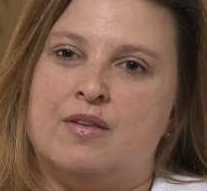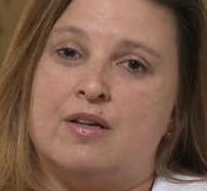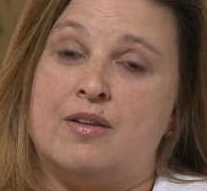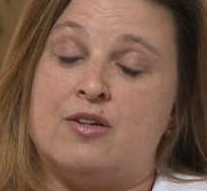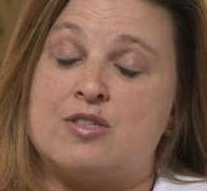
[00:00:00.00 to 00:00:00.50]

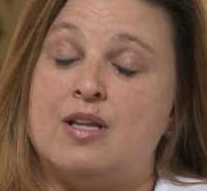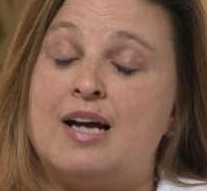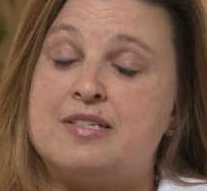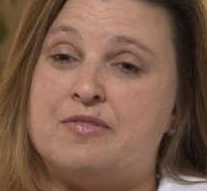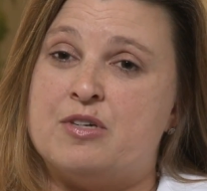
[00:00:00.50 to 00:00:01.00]
The, there's
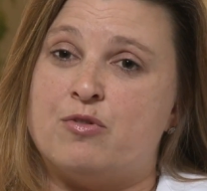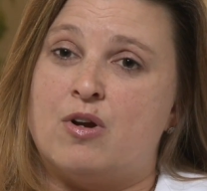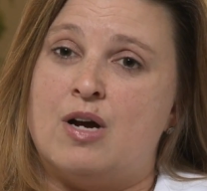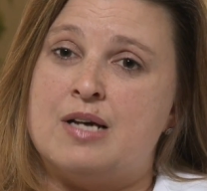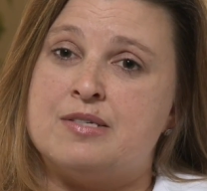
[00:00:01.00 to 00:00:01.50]
lots of
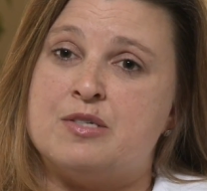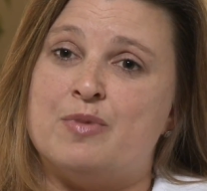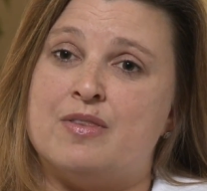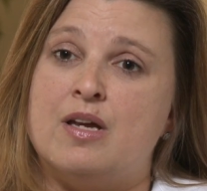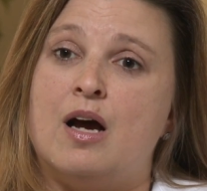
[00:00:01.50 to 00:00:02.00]
different causes,
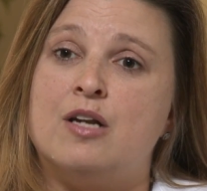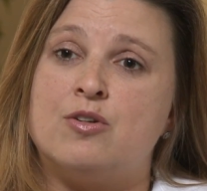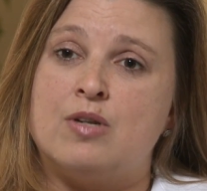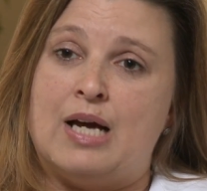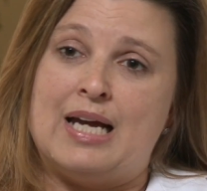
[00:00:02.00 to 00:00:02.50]
but the
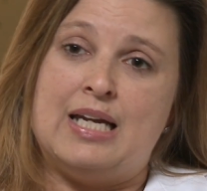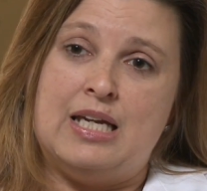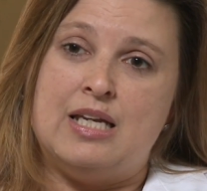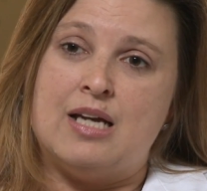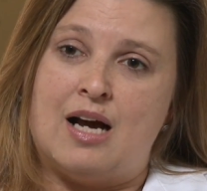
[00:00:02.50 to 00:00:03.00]
underlying
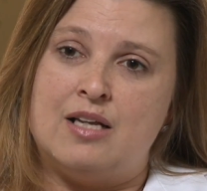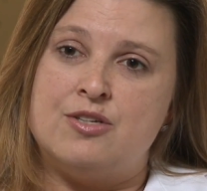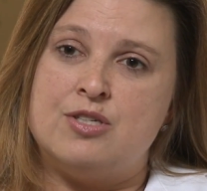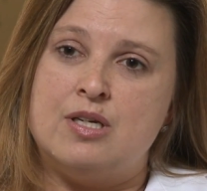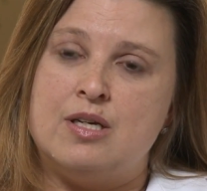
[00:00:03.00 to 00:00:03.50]

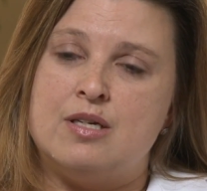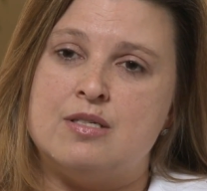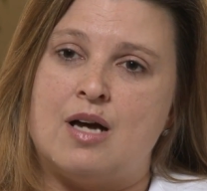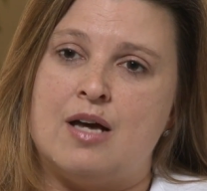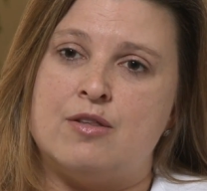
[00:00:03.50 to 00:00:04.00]
etiology
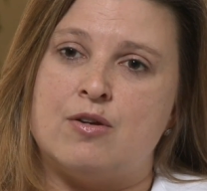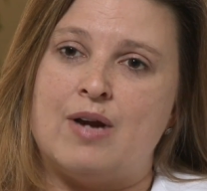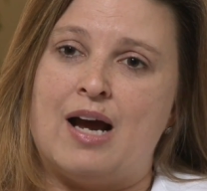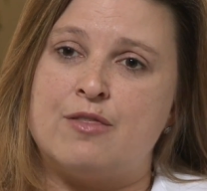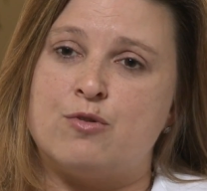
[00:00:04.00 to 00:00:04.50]
is either
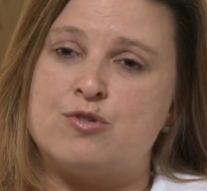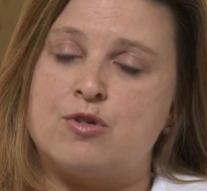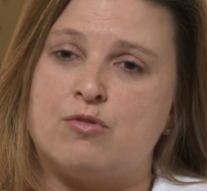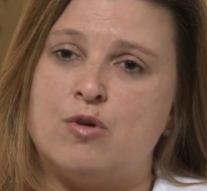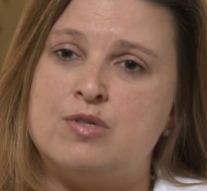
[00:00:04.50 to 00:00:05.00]

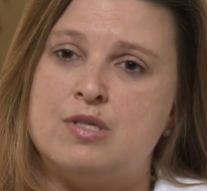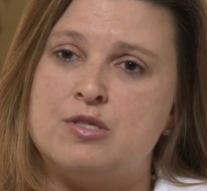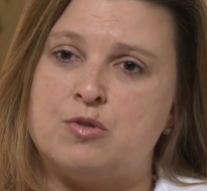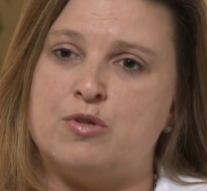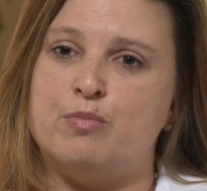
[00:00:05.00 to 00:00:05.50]

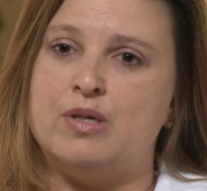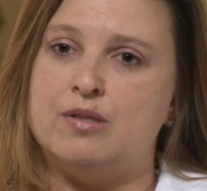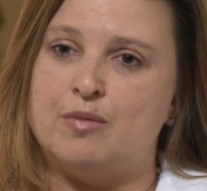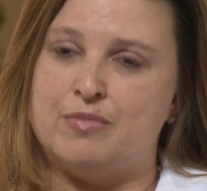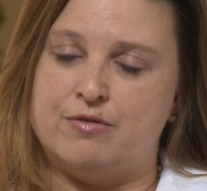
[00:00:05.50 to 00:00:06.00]
atherosclerosis or the
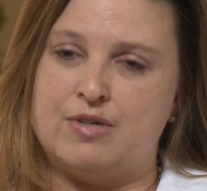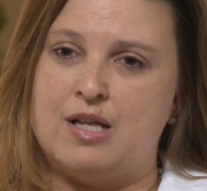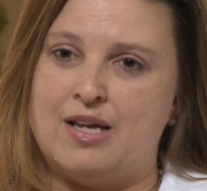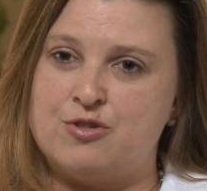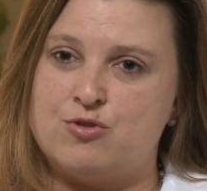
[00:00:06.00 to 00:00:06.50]
buildup of
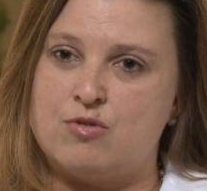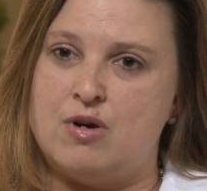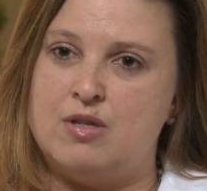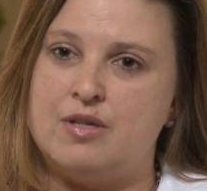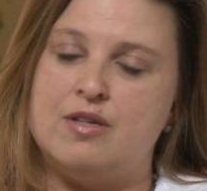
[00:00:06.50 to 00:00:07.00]

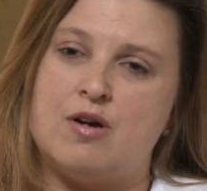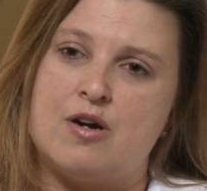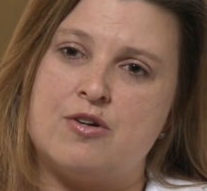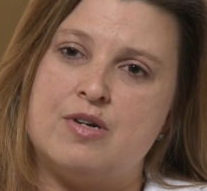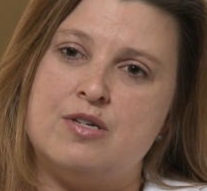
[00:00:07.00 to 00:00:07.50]
cholesterol in the
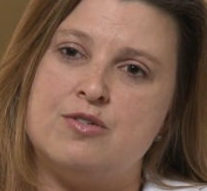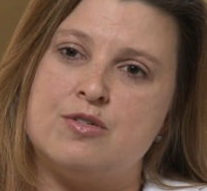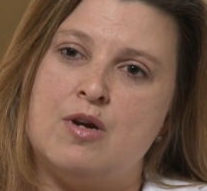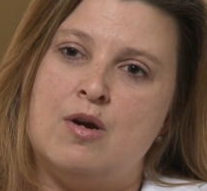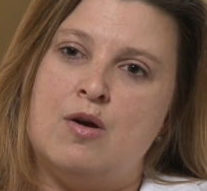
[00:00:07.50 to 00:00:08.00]

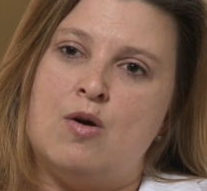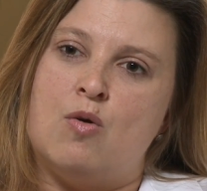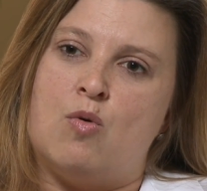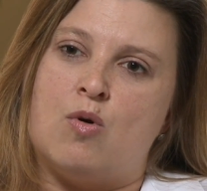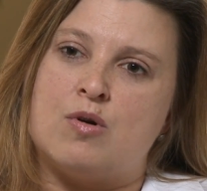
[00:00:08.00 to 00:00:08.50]
arteries
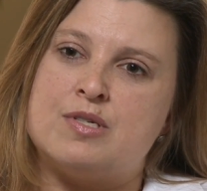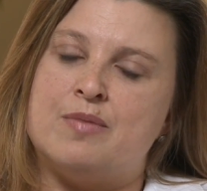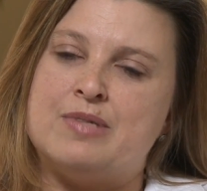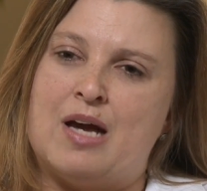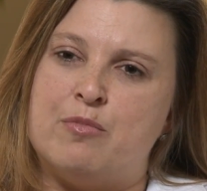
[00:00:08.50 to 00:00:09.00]
or
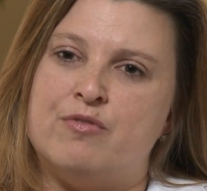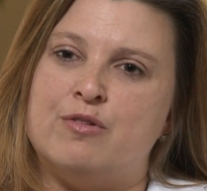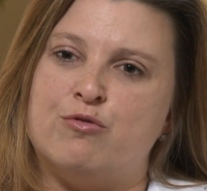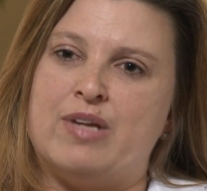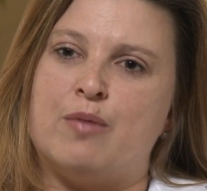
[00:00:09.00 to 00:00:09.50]
some type of
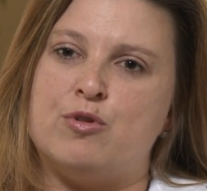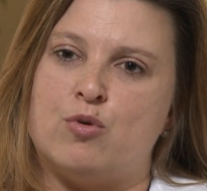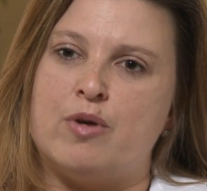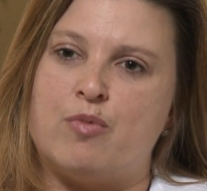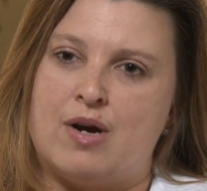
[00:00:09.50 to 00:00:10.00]

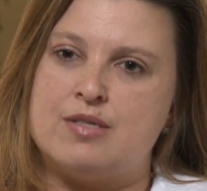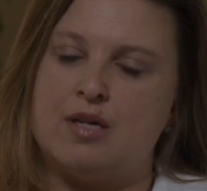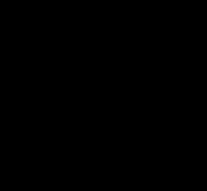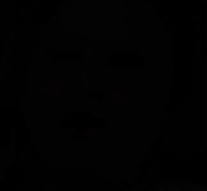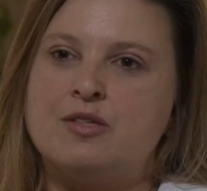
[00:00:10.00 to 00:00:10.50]
inflammatory
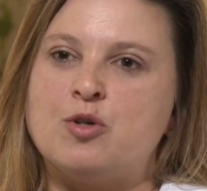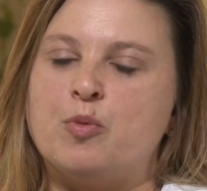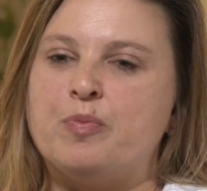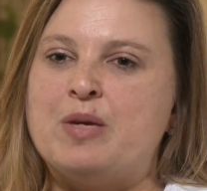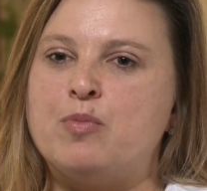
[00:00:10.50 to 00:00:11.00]
process.
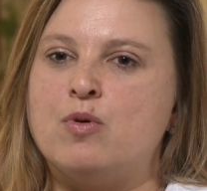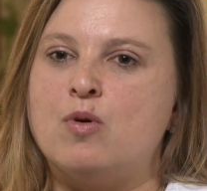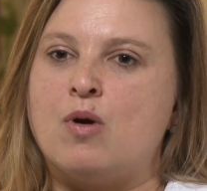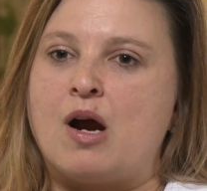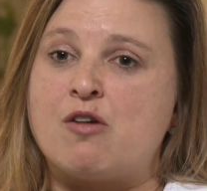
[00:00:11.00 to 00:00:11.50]
So, people
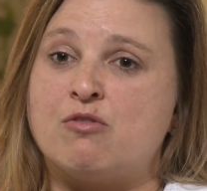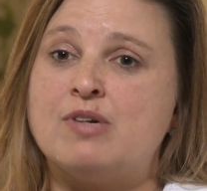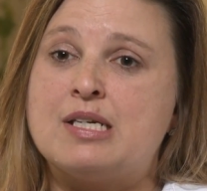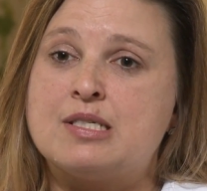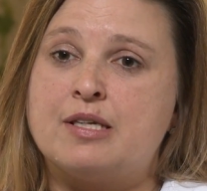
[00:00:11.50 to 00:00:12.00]
who are at
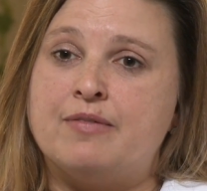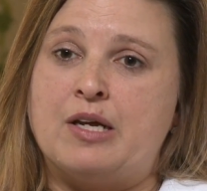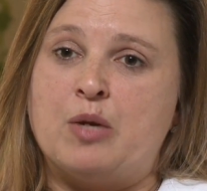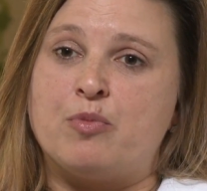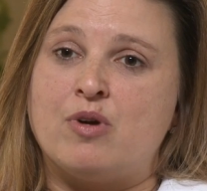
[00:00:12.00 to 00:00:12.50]
risk of
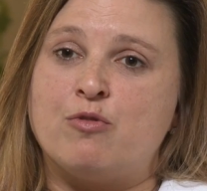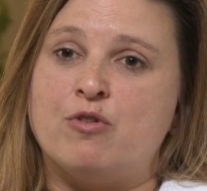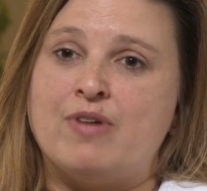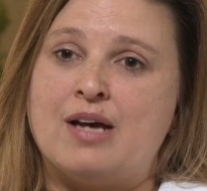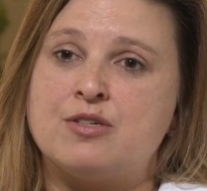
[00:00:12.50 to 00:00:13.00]
getting
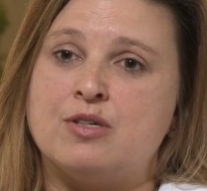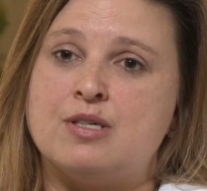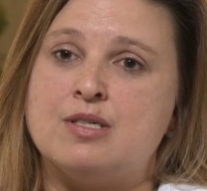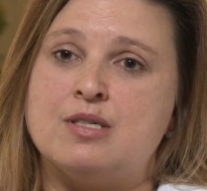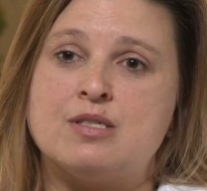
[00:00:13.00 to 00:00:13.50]
peripheral vascular
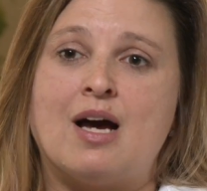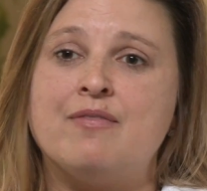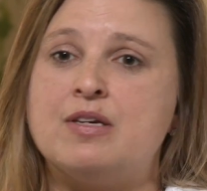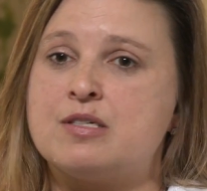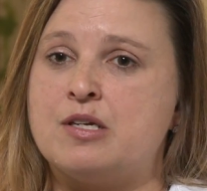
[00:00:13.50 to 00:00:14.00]
disease, it's
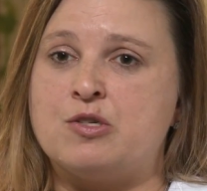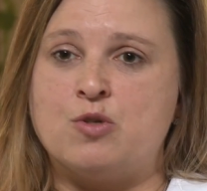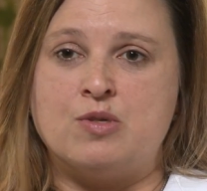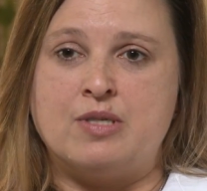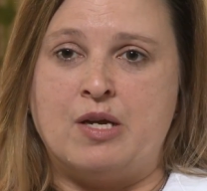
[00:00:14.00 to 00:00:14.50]
obviously
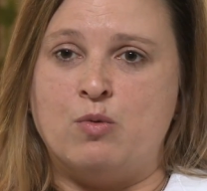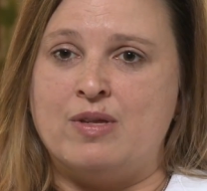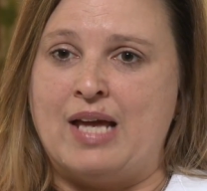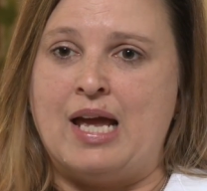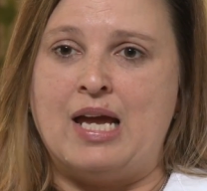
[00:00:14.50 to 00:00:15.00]
associated
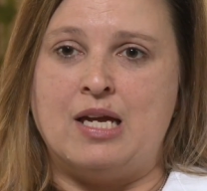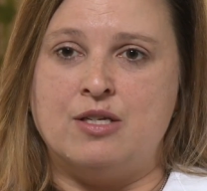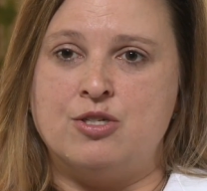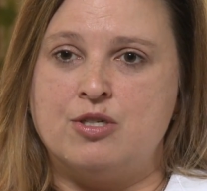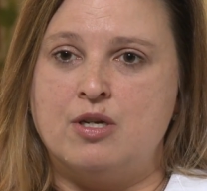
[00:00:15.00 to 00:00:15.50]
with
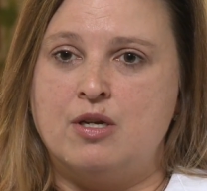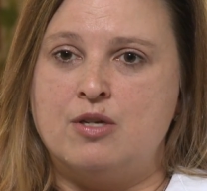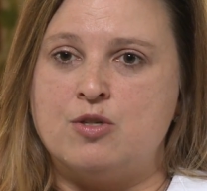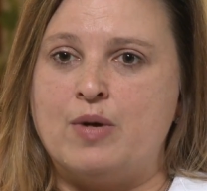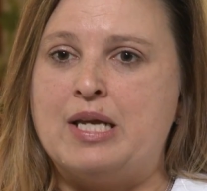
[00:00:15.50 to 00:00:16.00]
age.
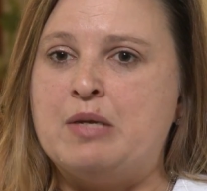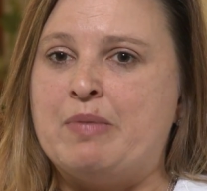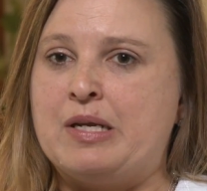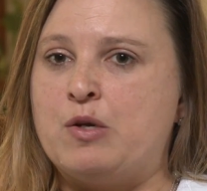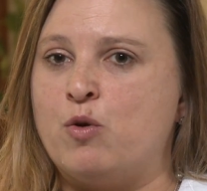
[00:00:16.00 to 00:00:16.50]
So,
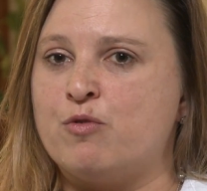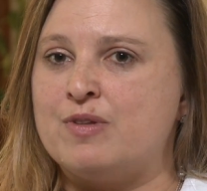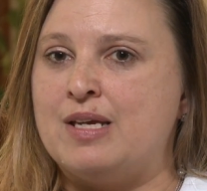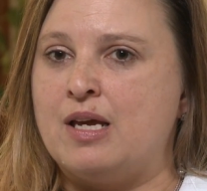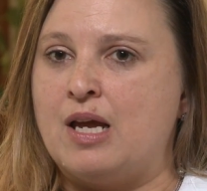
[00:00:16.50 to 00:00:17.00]
anybody over
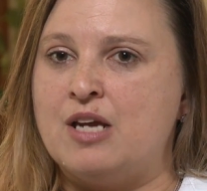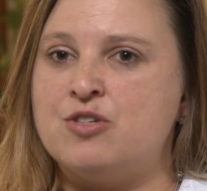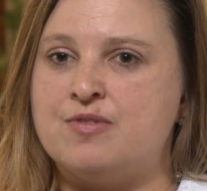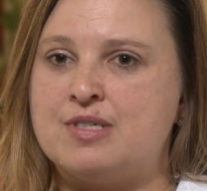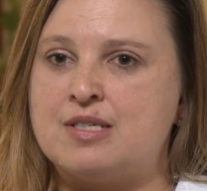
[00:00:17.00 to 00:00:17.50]
the
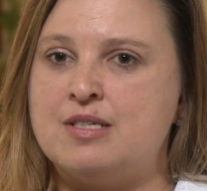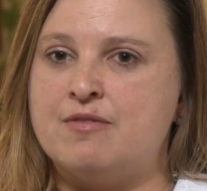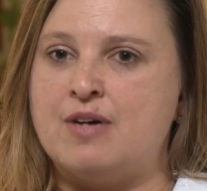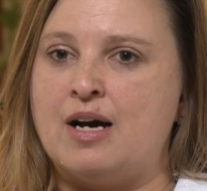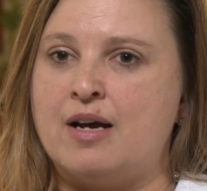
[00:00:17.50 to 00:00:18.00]
age of
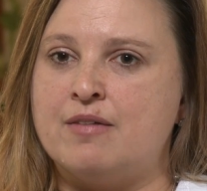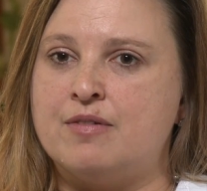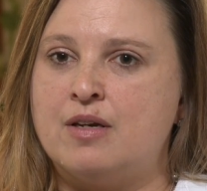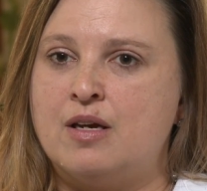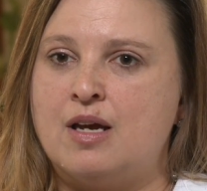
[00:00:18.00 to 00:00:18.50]
65
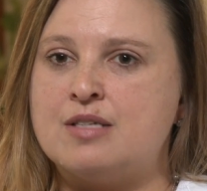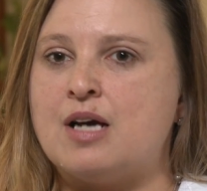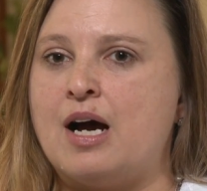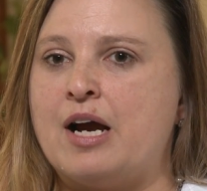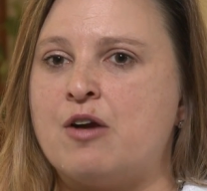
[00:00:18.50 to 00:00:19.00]
has a
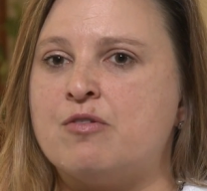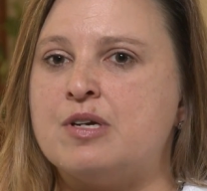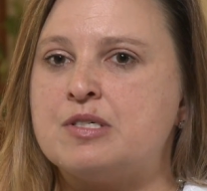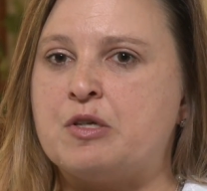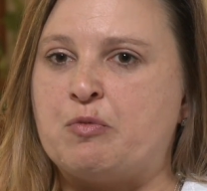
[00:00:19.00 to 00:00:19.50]
higher
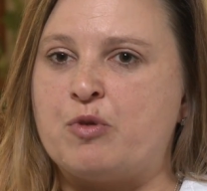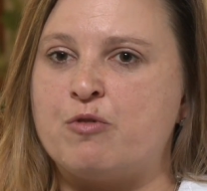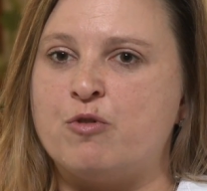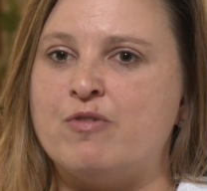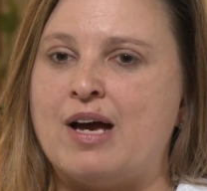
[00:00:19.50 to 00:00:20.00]
risk of
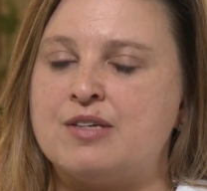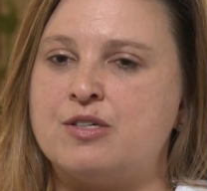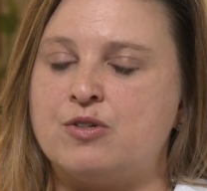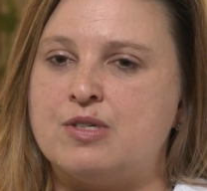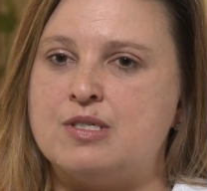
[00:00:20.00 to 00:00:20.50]
peripheral
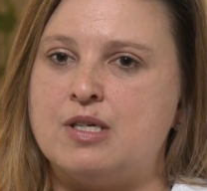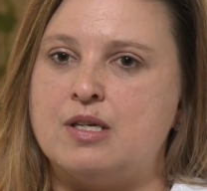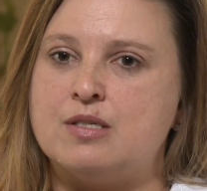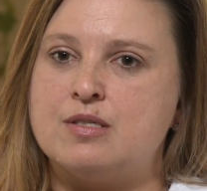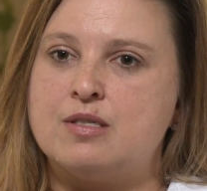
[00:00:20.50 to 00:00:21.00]
vascular
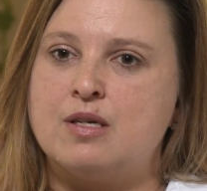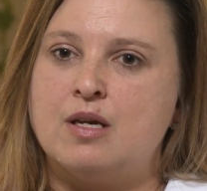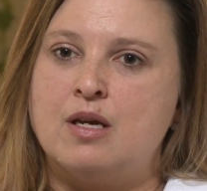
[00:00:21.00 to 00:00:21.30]
disease.